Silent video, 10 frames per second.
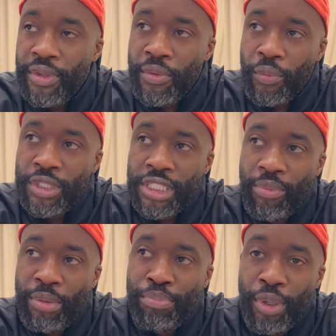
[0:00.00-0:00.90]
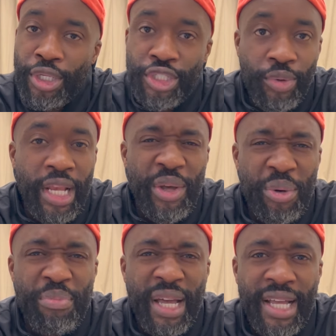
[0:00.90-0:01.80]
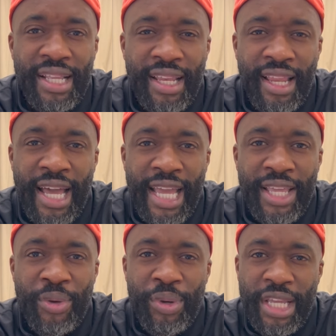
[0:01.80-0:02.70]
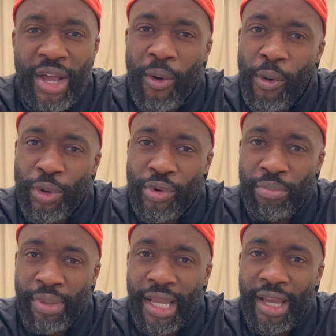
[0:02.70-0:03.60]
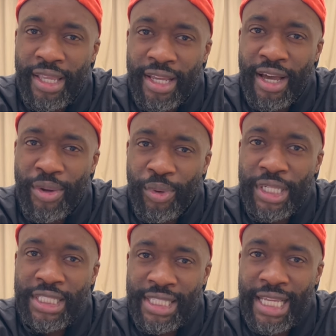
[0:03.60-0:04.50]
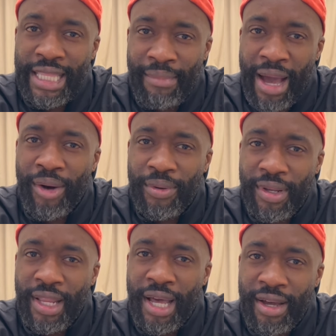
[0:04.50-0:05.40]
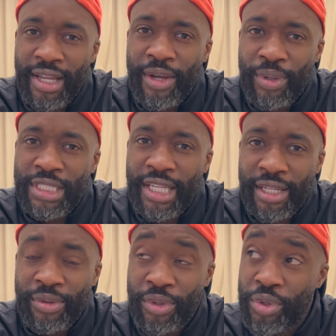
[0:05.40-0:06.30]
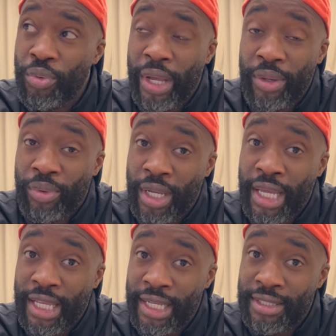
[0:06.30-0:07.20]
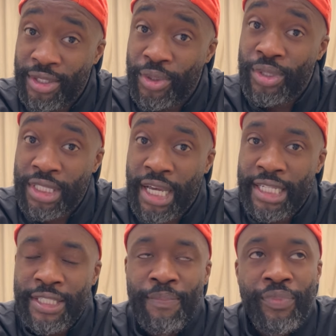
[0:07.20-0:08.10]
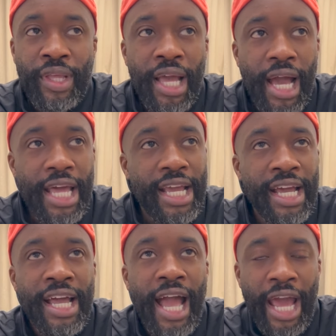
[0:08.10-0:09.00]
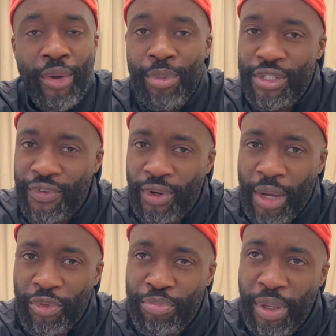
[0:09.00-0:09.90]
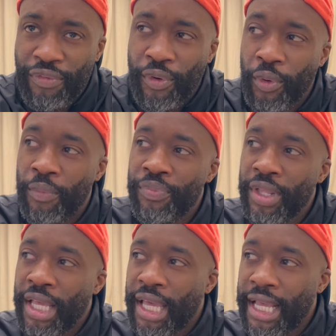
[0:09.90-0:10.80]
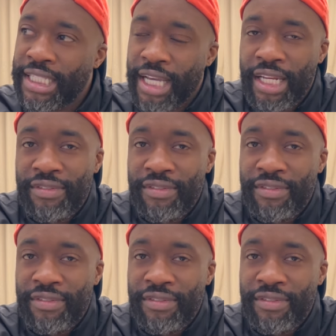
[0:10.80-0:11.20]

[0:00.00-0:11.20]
when someone bullies you a little bit, like, you know, when you get older and bigger, you kind of want to seek them out. Like, okay, one second, you wait when I get to your size. I almost feel like with Bivol, he's kind of